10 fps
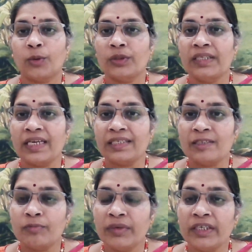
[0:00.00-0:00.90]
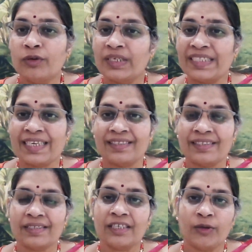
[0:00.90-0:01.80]
growth doesn't mean your
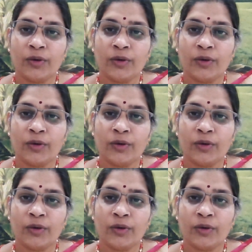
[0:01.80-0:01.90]
success in